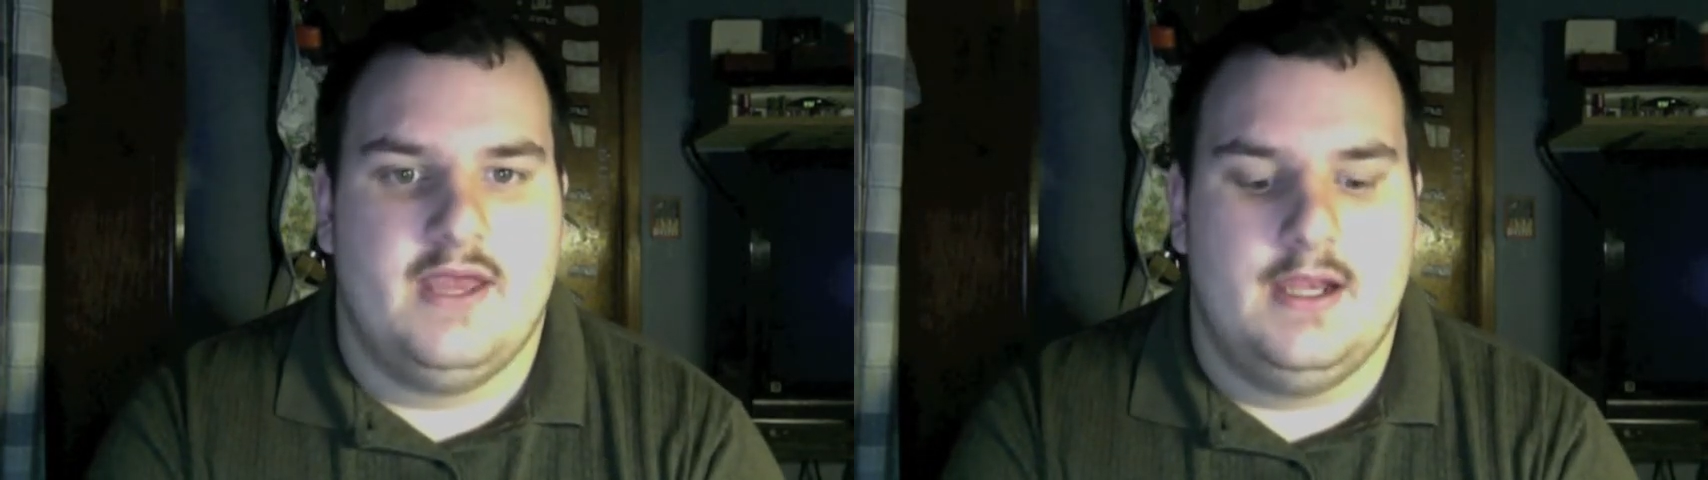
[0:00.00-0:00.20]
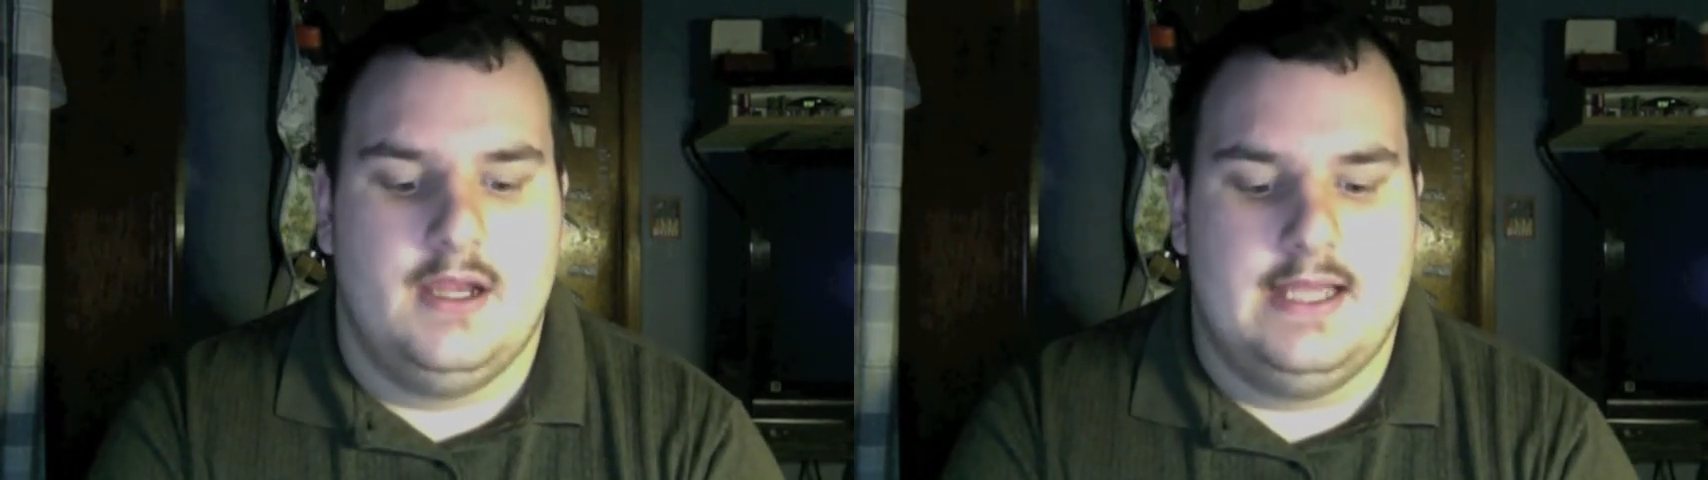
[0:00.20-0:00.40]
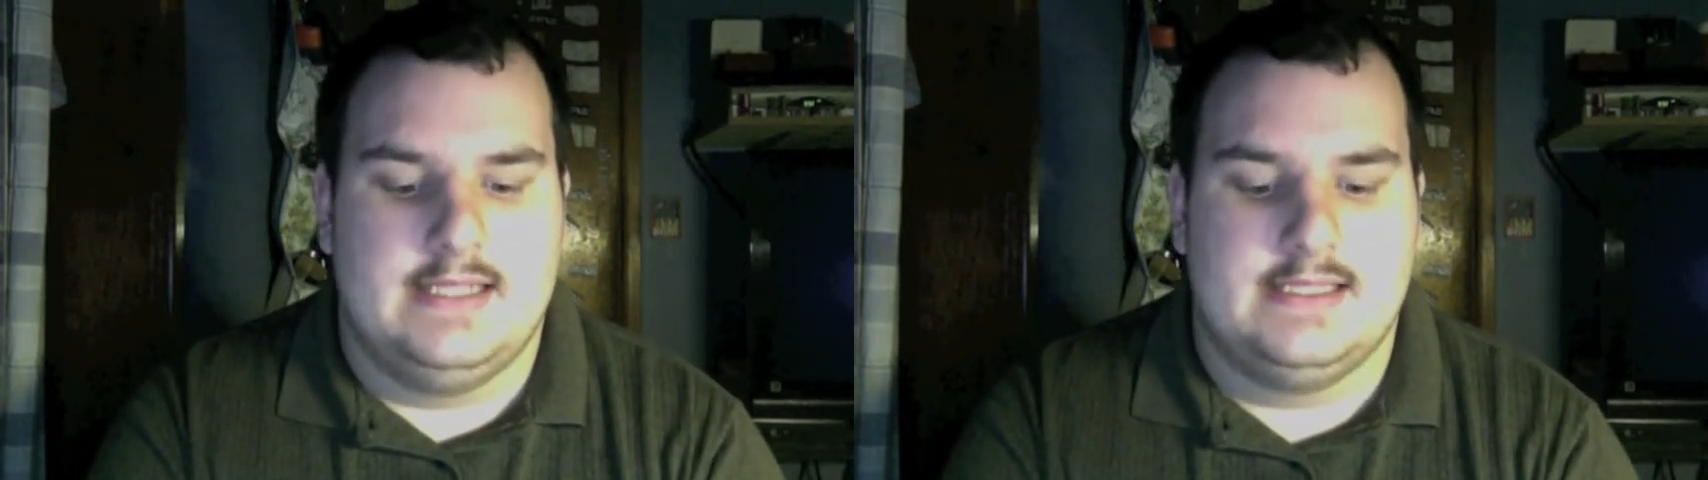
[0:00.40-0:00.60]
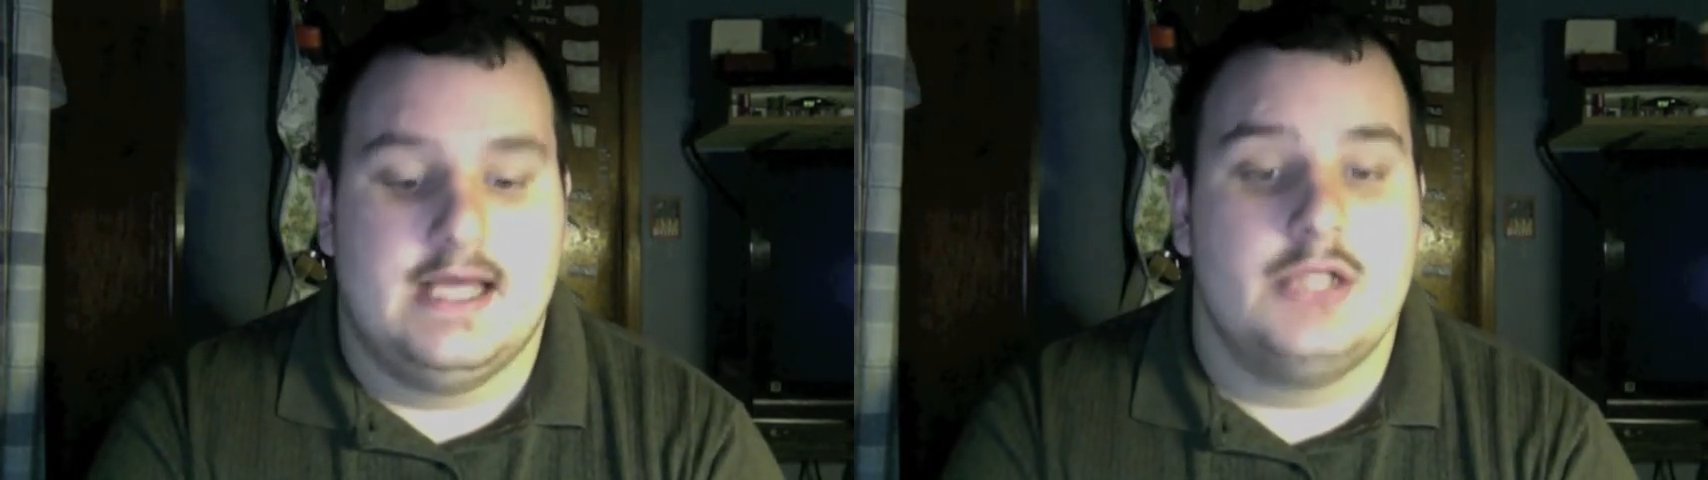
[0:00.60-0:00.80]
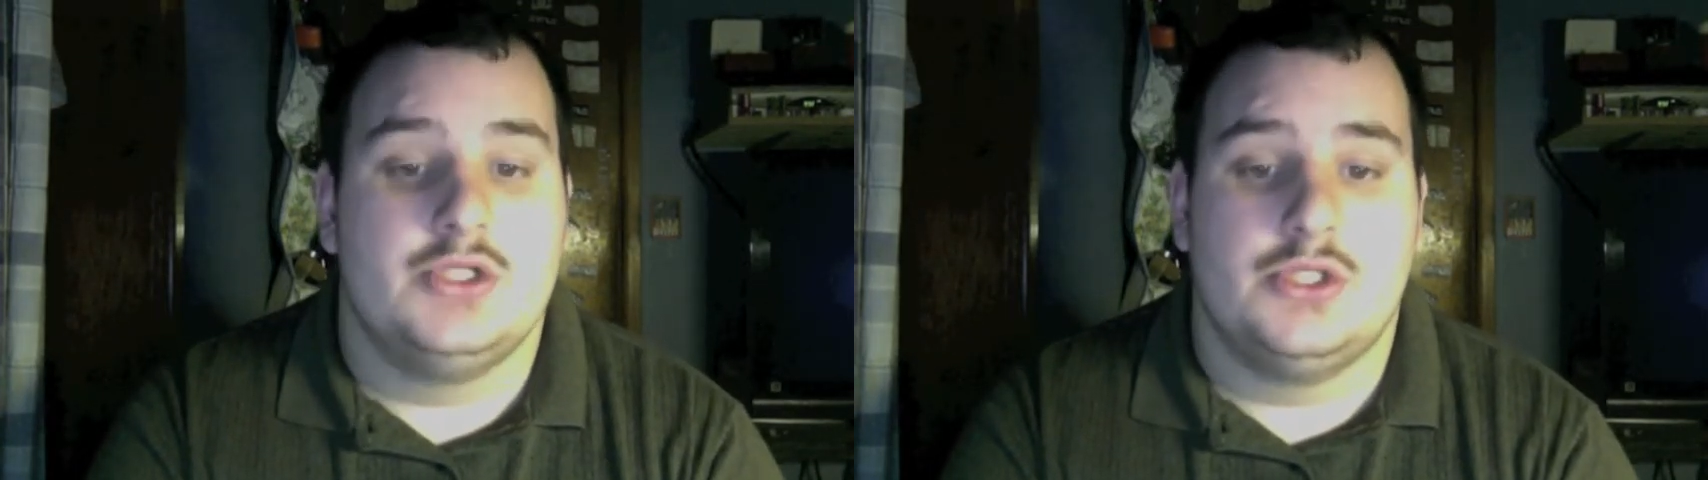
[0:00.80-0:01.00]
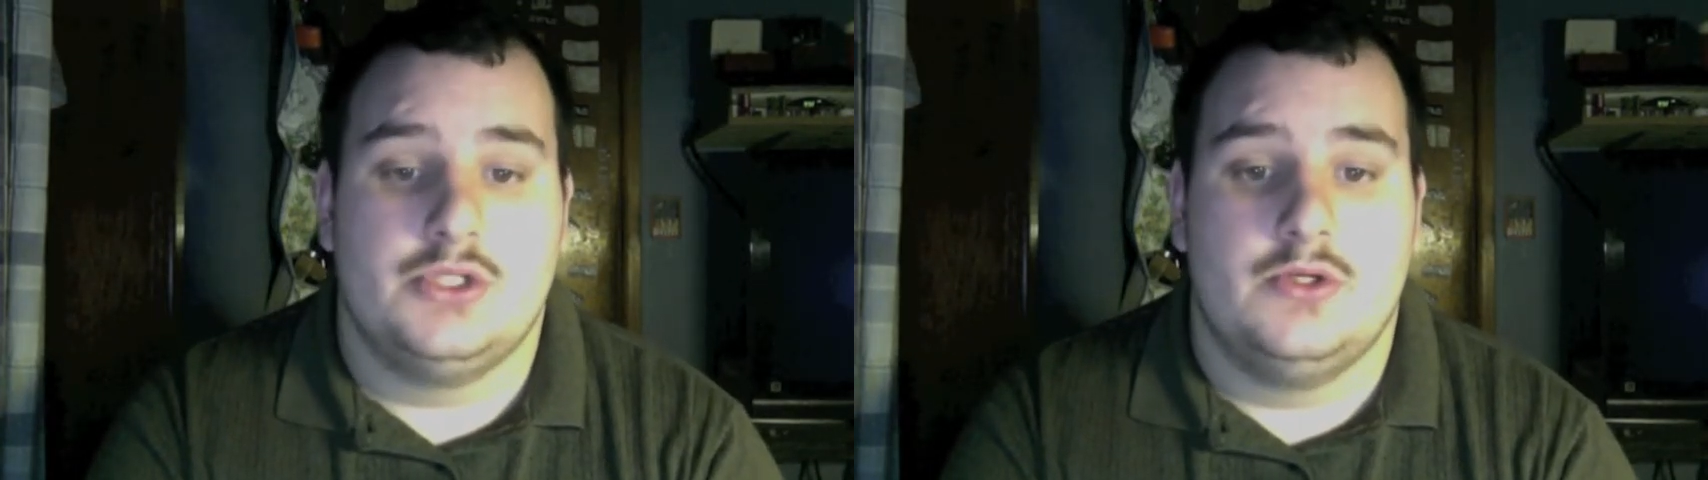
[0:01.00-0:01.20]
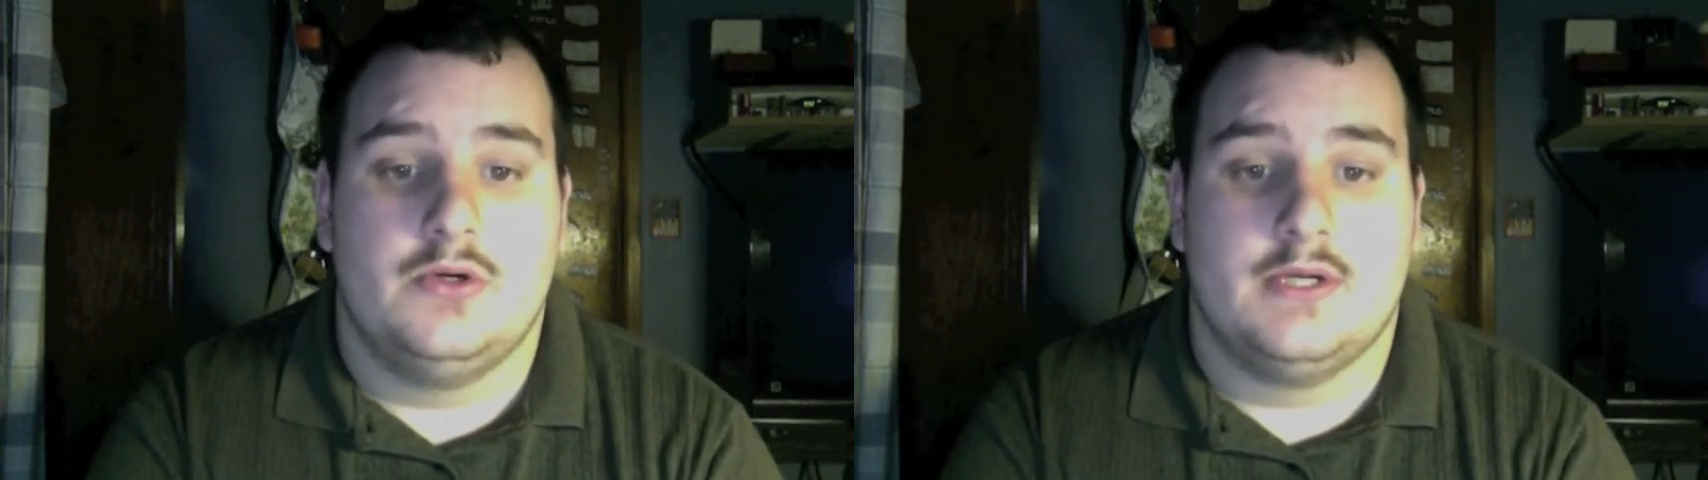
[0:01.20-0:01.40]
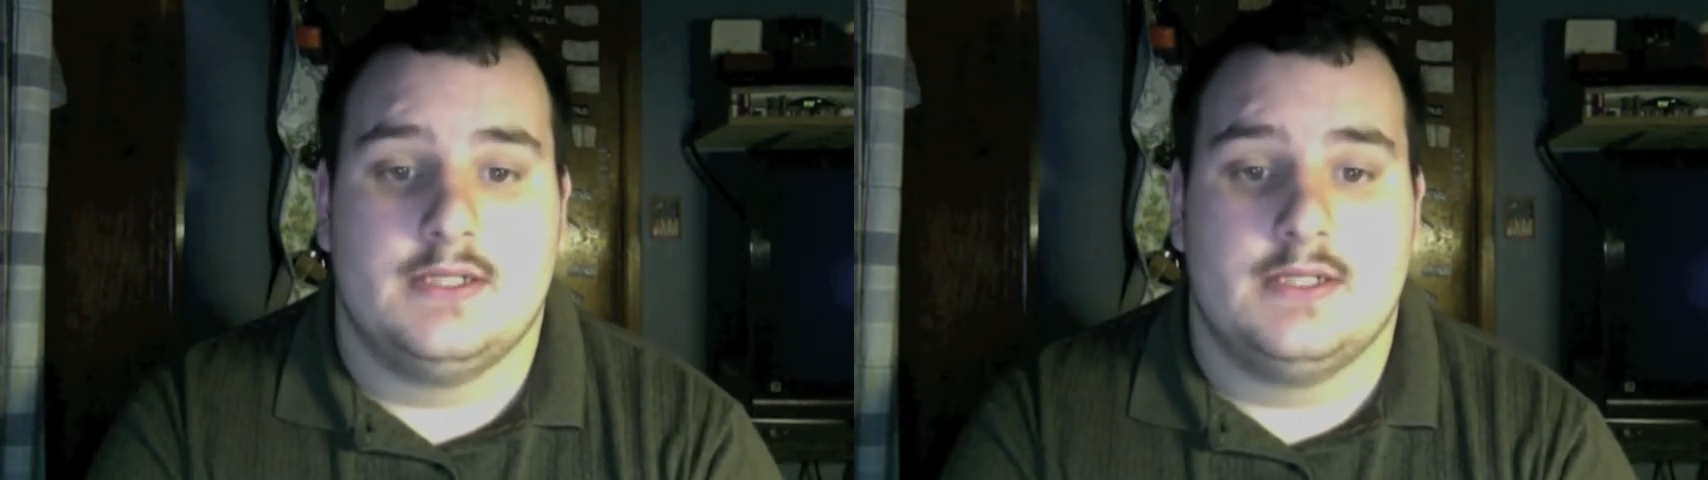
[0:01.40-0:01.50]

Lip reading: and it's not just New York,